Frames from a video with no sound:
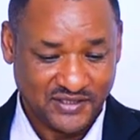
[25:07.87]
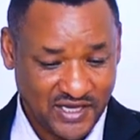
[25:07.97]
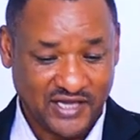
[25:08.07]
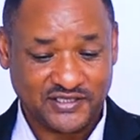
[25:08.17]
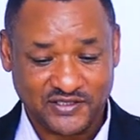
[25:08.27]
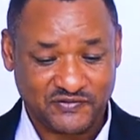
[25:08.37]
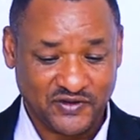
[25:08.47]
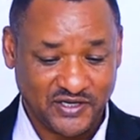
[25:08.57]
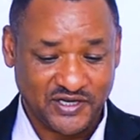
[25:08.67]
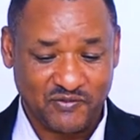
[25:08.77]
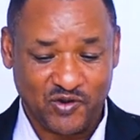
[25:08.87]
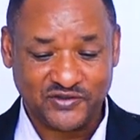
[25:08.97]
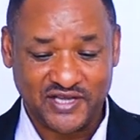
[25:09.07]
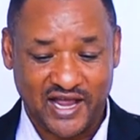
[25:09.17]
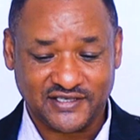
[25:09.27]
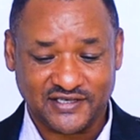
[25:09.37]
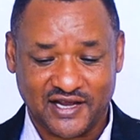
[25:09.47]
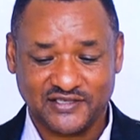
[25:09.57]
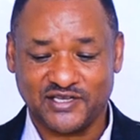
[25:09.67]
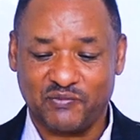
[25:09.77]
That is freedom on the other
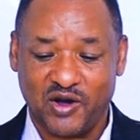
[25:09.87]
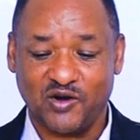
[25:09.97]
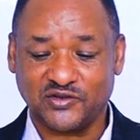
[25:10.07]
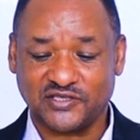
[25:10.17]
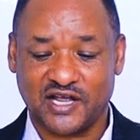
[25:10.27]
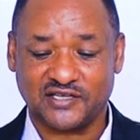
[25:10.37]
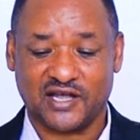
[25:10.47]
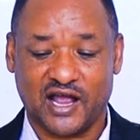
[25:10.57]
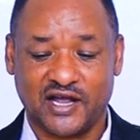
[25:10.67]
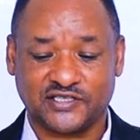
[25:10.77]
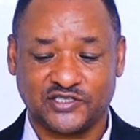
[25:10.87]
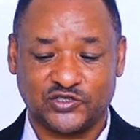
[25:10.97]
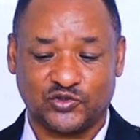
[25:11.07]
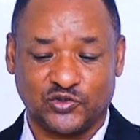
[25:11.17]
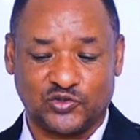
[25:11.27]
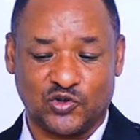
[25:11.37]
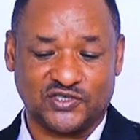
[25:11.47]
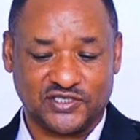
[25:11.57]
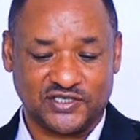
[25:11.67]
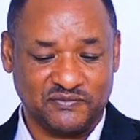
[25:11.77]
hand, the power and access to choice,